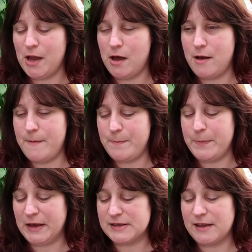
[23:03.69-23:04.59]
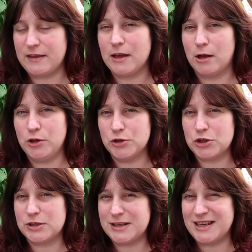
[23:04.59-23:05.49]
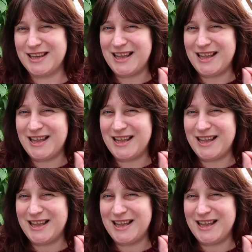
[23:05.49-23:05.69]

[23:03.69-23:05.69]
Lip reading: because I think it'll use just